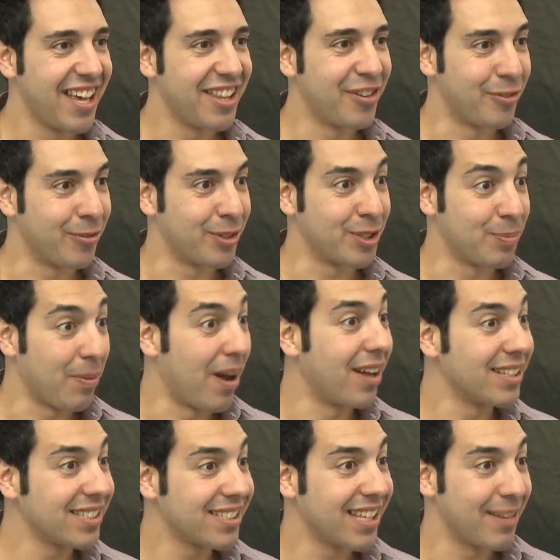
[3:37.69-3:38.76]
the
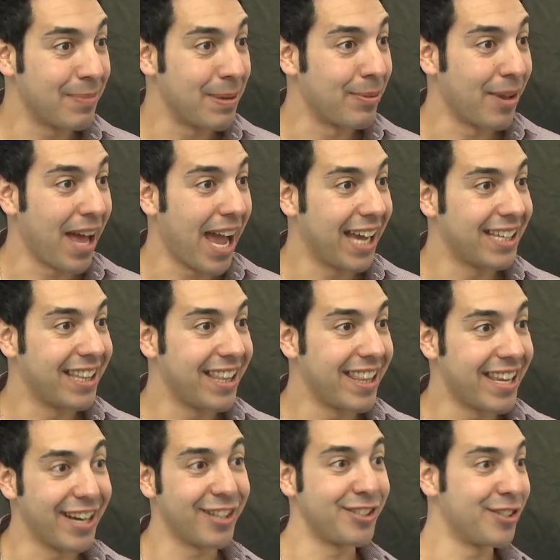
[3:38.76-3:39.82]
response that people had
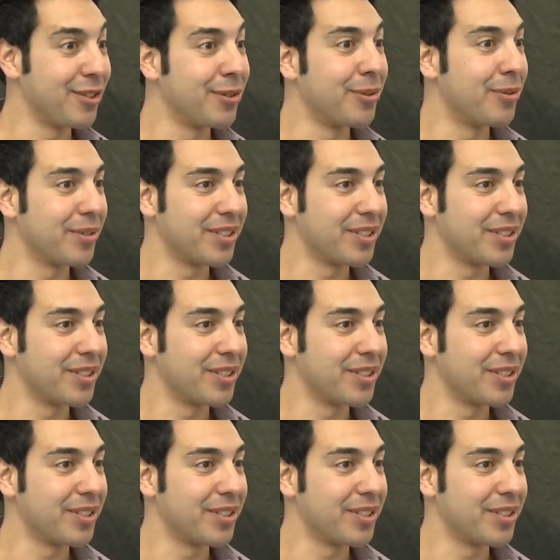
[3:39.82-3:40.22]
there too,